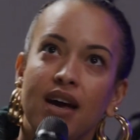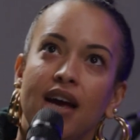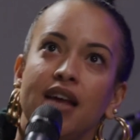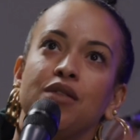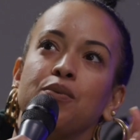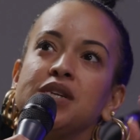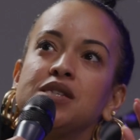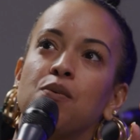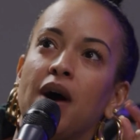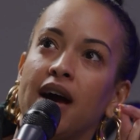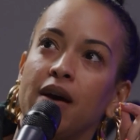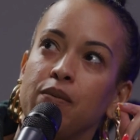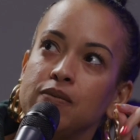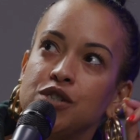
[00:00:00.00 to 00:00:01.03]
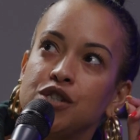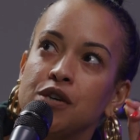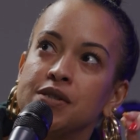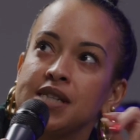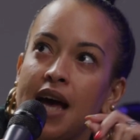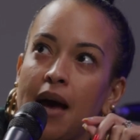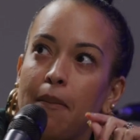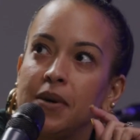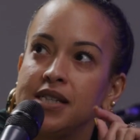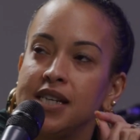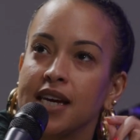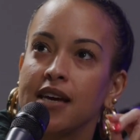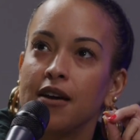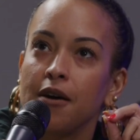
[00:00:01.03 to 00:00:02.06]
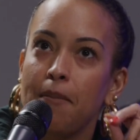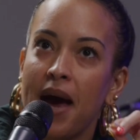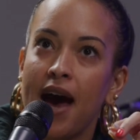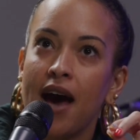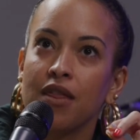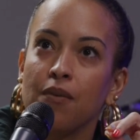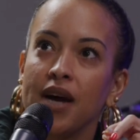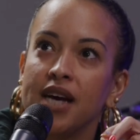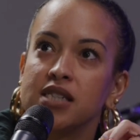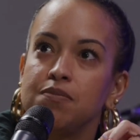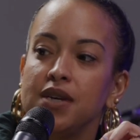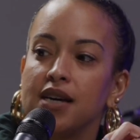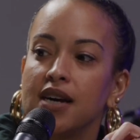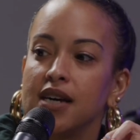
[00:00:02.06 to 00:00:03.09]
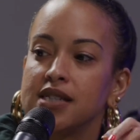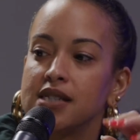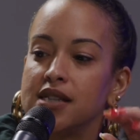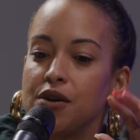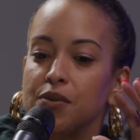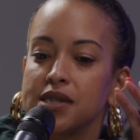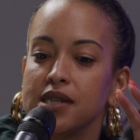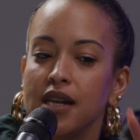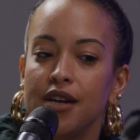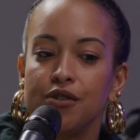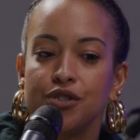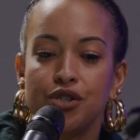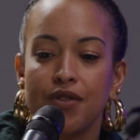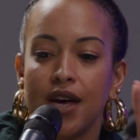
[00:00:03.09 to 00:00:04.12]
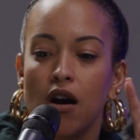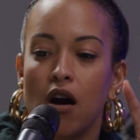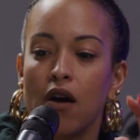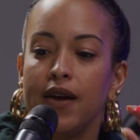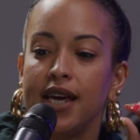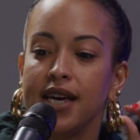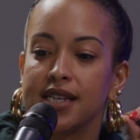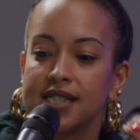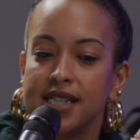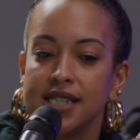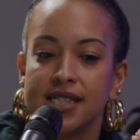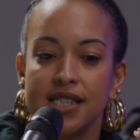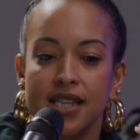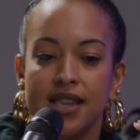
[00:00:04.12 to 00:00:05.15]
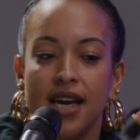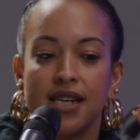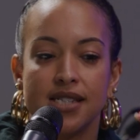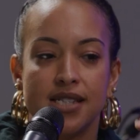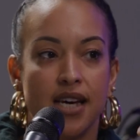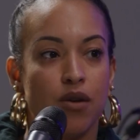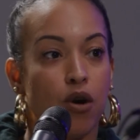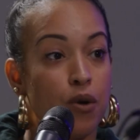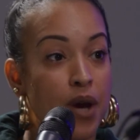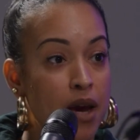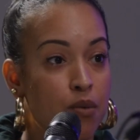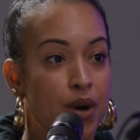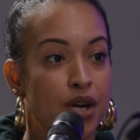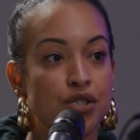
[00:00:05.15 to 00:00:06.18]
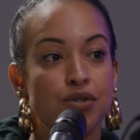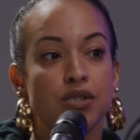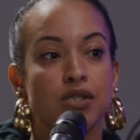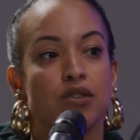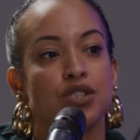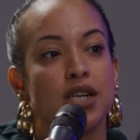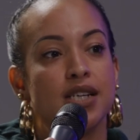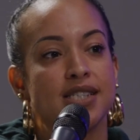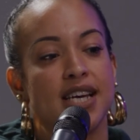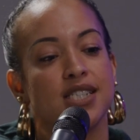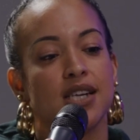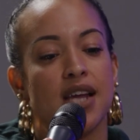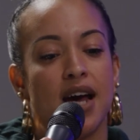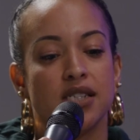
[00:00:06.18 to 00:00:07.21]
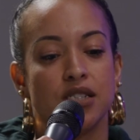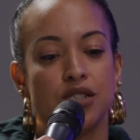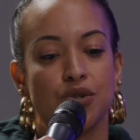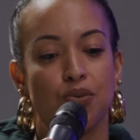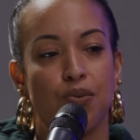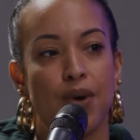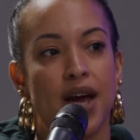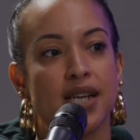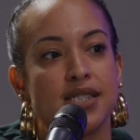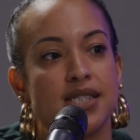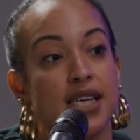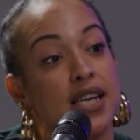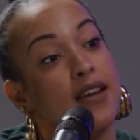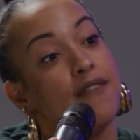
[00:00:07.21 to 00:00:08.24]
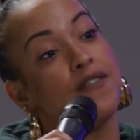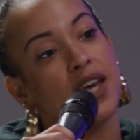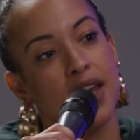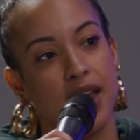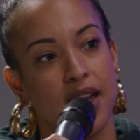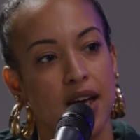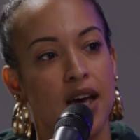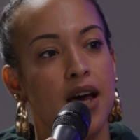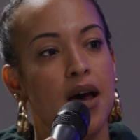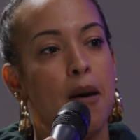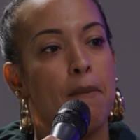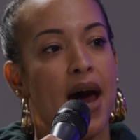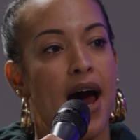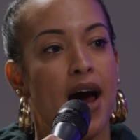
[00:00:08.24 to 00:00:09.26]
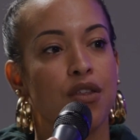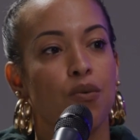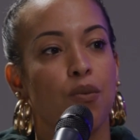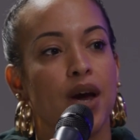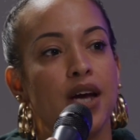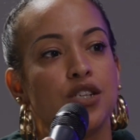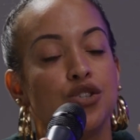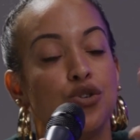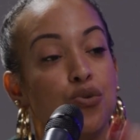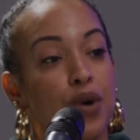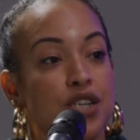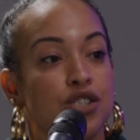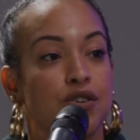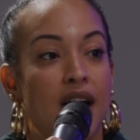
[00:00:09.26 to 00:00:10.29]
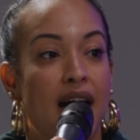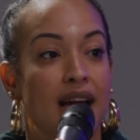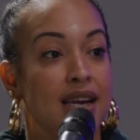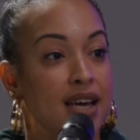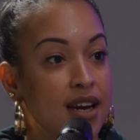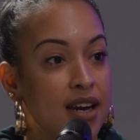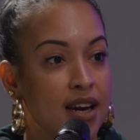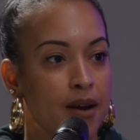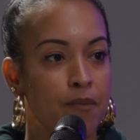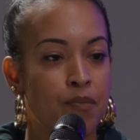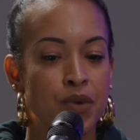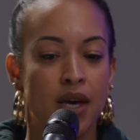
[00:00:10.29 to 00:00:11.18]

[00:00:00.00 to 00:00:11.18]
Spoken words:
and the reason why I chose that particular pathway is because there was literature that already existed that said, okay, racial socialization has a direct, significant pathway to racial identity.